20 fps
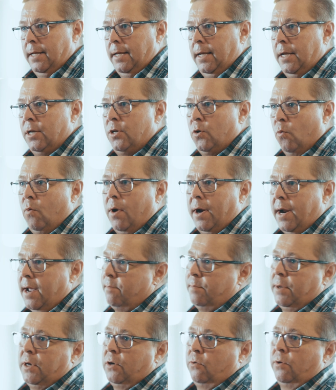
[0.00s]
into what
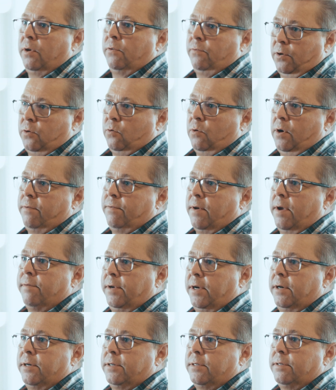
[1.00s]
I've been doing for 25
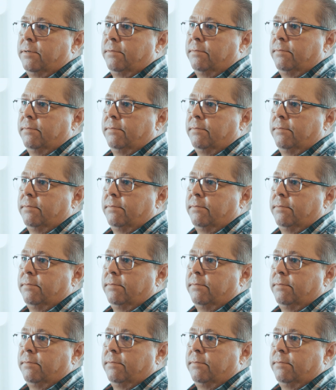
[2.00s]
years.